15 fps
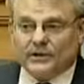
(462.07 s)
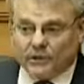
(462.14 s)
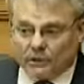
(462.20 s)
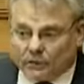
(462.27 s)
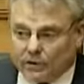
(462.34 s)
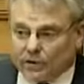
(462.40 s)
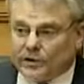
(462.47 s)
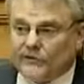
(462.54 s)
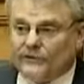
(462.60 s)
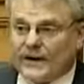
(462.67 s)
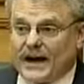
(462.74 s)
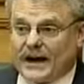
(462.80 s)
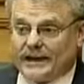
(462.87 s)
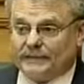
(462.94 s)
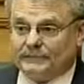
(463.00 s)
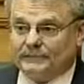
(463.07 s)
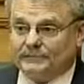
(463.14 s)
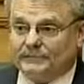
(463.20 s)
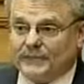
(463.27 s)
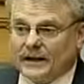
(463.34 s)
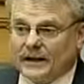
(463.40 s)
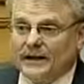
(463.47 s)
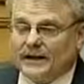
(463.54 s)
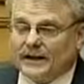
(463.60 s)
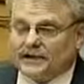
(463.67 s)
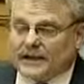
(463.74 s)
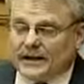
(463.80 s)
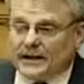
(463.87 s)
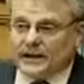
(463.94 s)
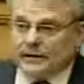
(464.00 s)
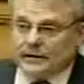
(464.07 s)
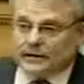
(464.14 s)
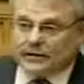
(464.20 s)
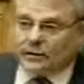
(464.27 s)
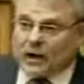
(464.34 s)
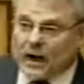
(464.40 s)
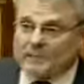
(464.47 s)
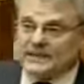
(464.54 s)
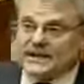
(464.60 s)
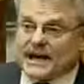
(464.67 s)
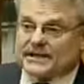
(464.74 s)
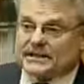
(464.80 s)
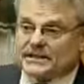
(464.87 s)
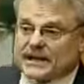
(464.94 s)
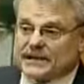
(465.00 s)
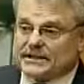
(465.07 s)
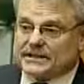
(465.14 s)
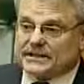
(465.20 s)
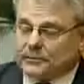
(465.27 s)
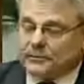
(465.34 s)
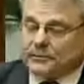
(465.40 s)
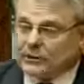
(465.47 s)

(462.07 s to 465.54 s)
You'll look in vain. The Crimes Act says that the